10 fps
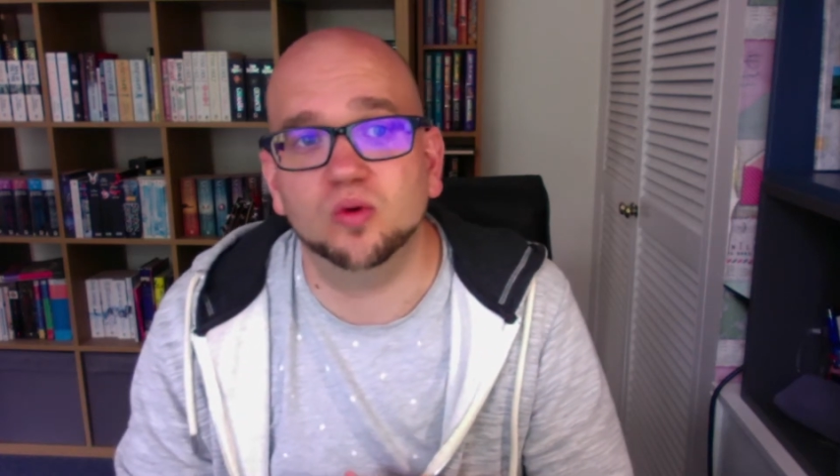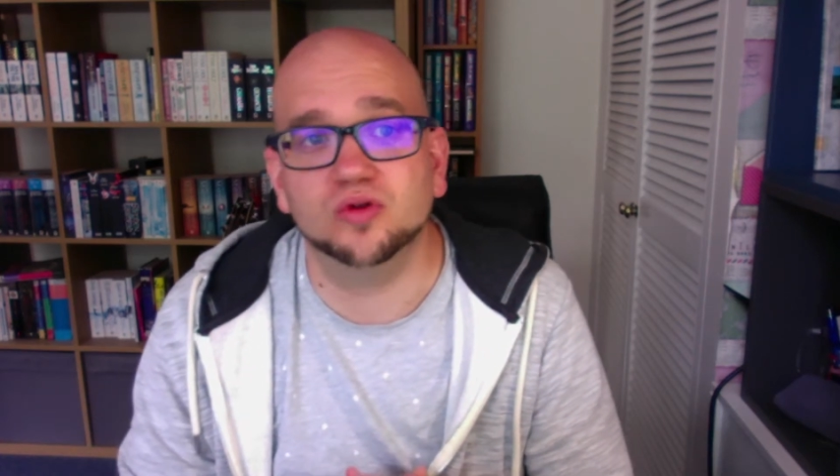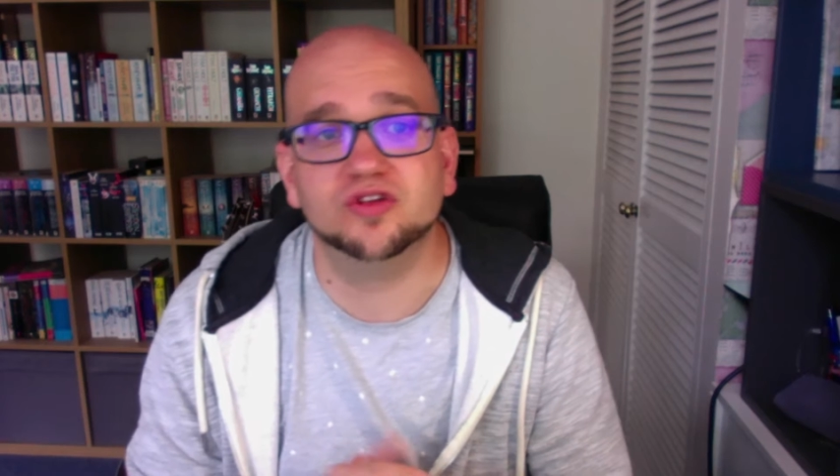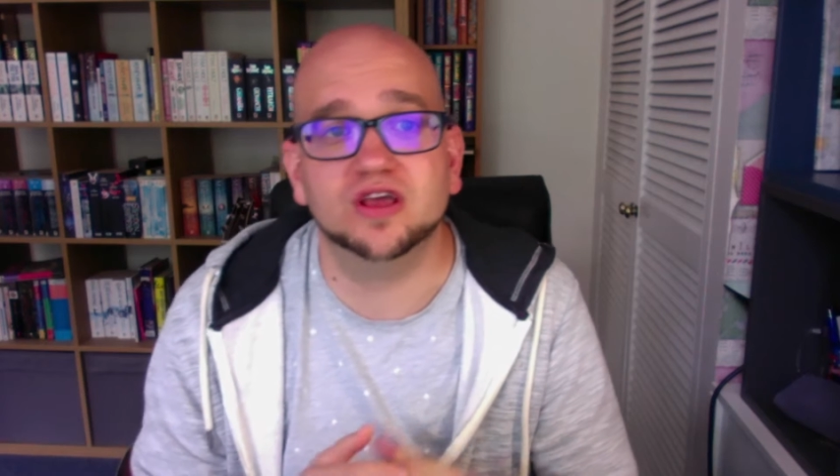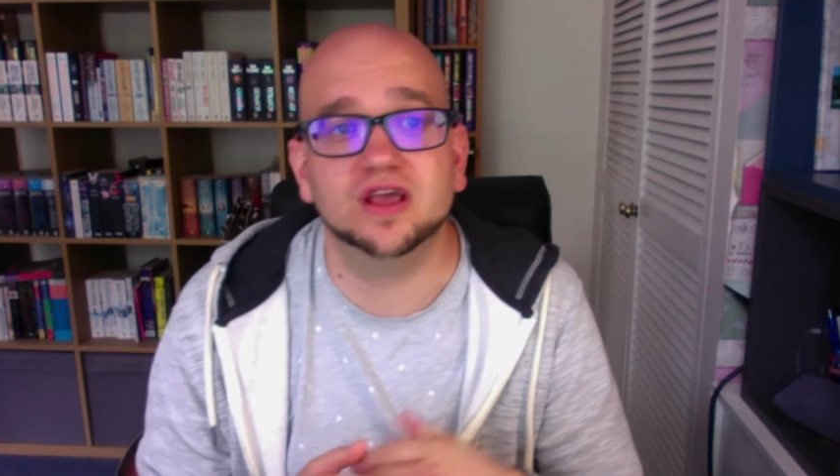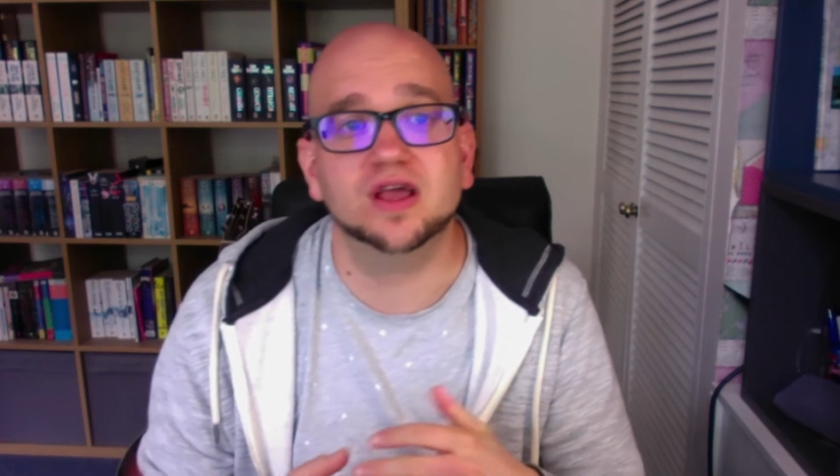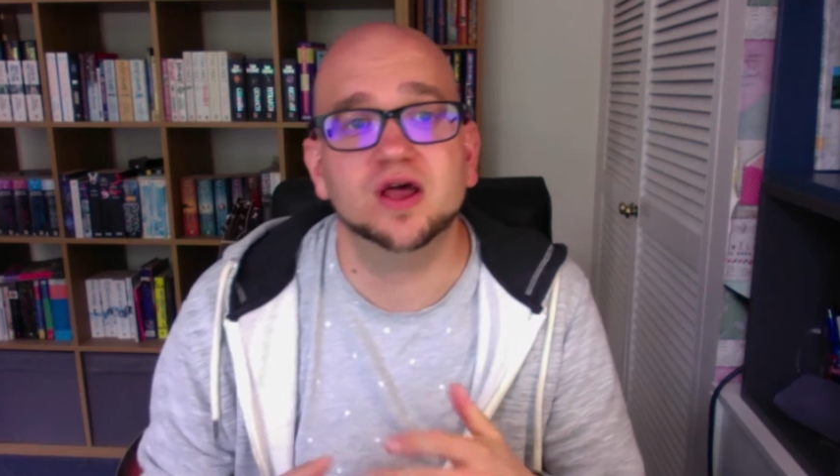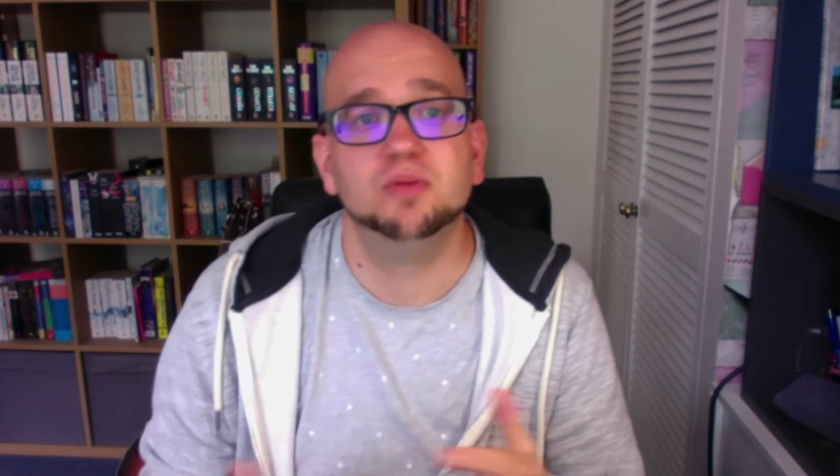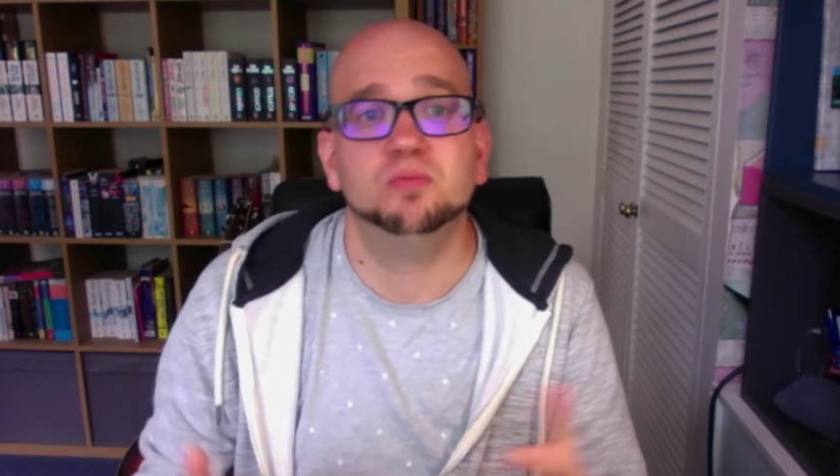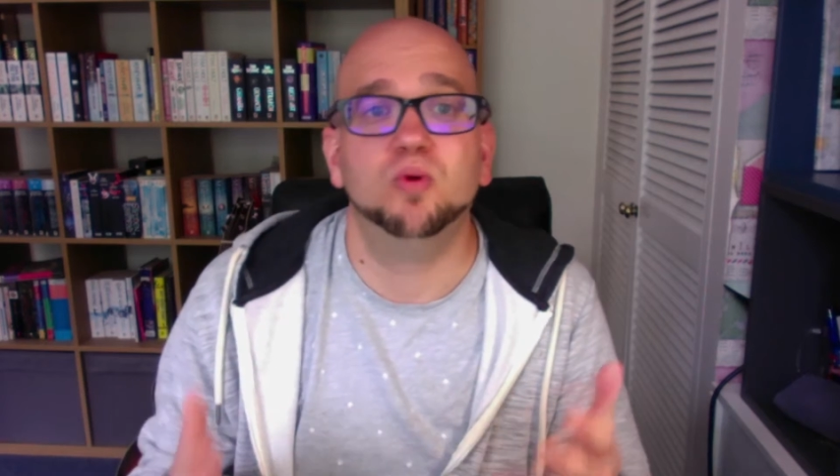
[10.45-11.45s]
wanting
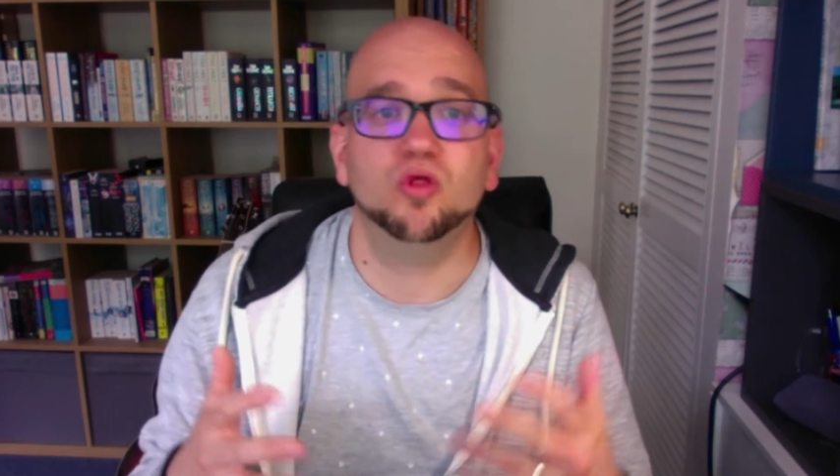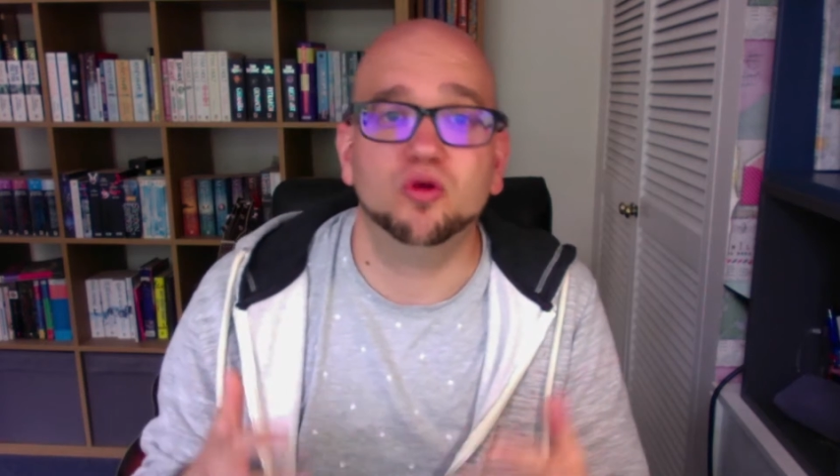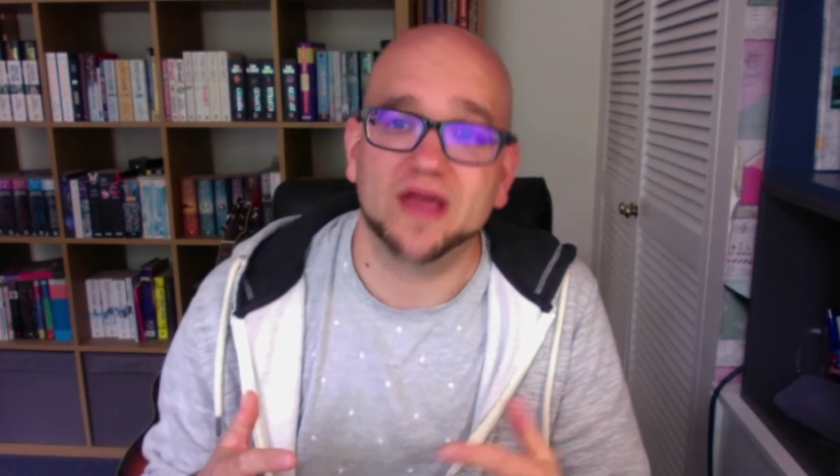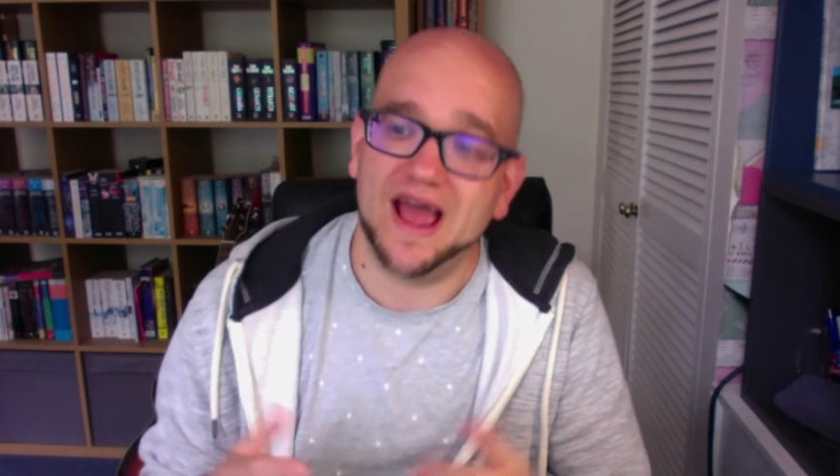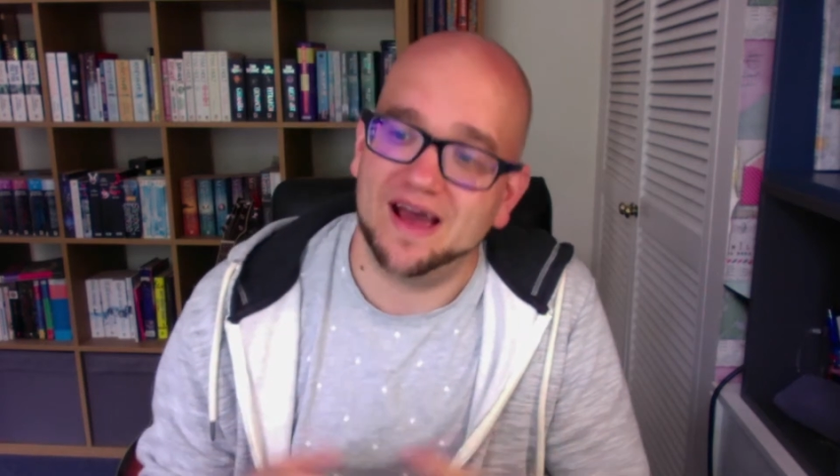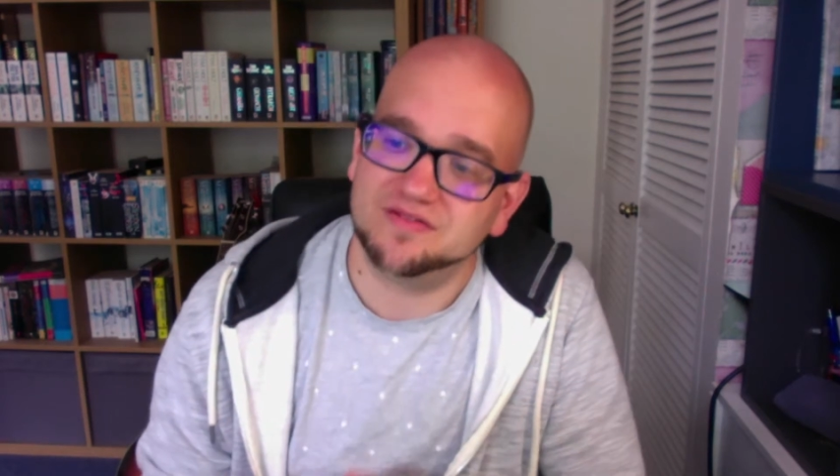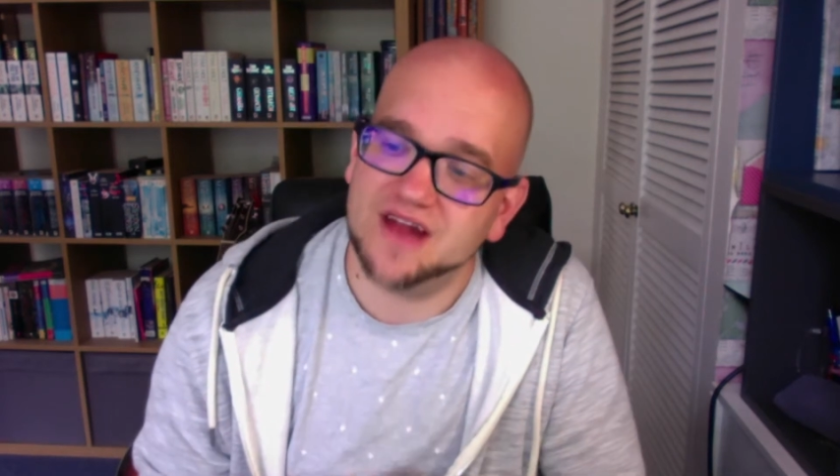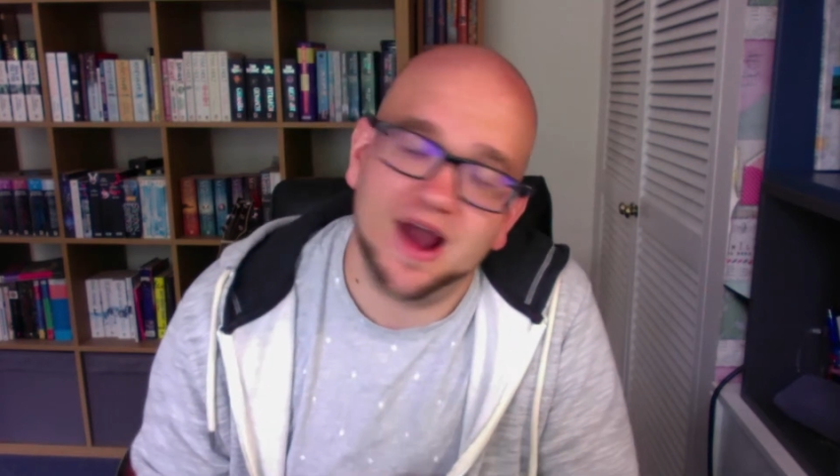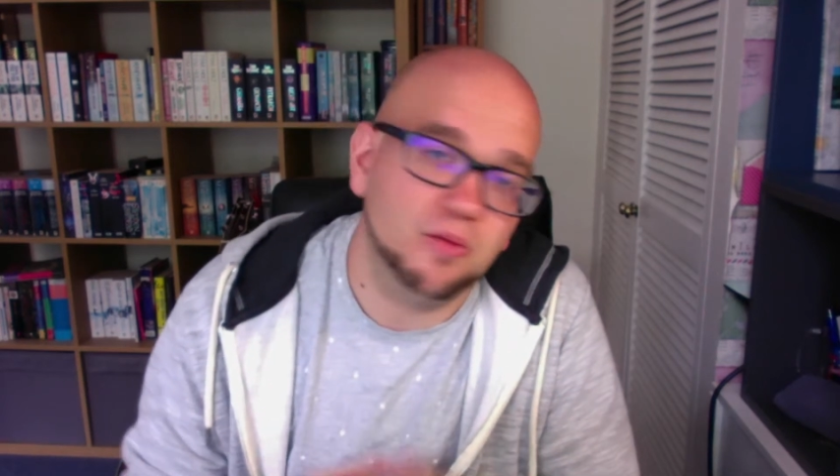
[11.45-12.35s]
more than we have now,